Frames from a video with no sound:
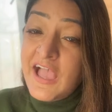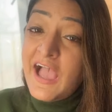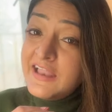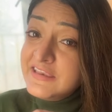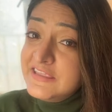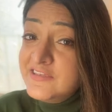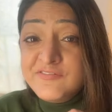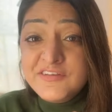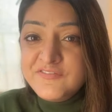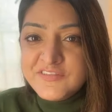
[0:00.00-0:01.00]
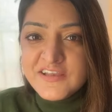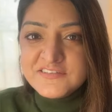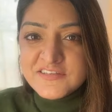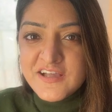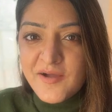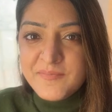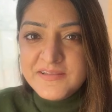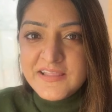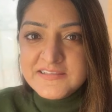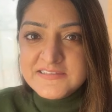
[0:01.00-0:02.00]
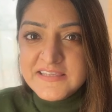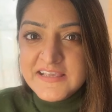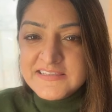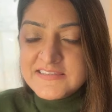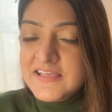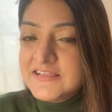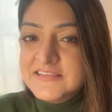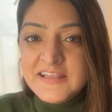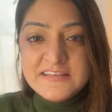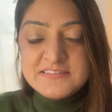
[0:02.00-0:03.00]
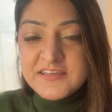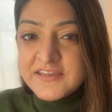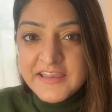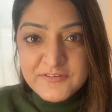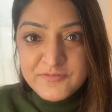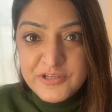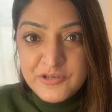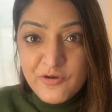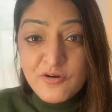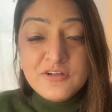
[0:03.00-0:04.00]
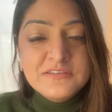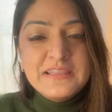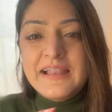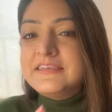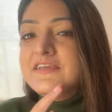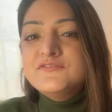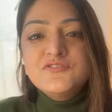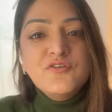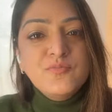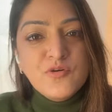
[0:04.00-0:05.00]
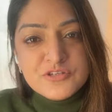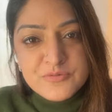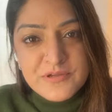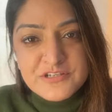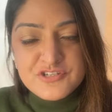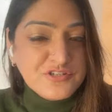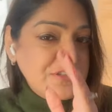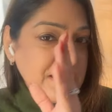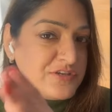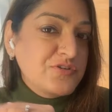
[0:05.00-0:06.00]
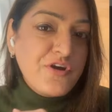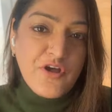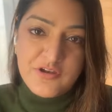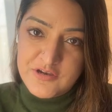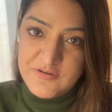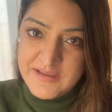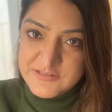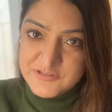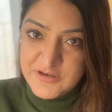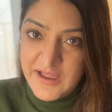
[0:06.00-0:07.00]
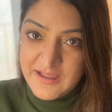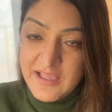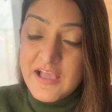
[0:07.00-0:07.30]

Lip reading: And even if there is a comment that says that it's a great video, that gives you a motivation that you are on a right track.